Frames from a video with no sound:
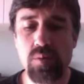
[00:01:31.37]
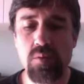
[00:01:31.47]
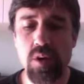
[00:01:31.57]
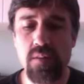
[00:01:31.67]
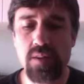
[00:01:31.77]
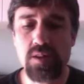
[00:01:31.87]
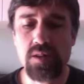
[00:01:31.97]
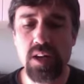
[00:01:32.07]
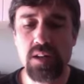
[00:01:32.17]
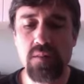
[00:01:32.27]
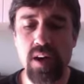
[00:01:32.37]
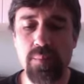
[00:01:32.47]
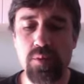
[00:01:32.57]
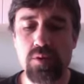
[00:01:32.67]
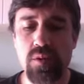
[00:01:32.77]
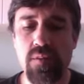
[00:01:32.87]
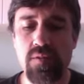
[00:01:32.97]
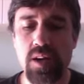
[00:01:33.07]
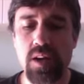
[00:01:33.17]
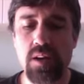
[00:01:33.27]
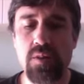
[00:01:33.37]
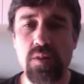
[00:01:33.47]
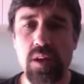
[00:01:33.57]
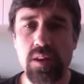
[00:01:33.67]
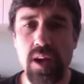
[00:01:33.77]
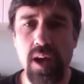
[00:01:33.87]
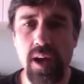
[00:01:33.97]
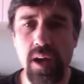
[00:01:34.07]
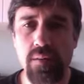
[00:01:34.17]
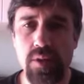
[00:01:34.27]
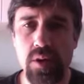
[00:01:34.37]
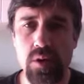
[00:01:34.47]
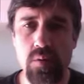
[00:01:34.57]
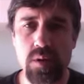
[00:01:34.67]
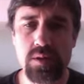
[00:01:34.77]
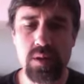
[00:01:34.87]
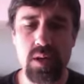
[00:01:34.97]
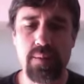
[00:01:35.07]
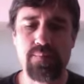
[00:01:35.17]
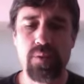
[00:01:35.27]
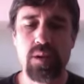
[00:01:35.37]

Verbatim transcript: we arrive at the 2nd of April 2015, the day of the Garissa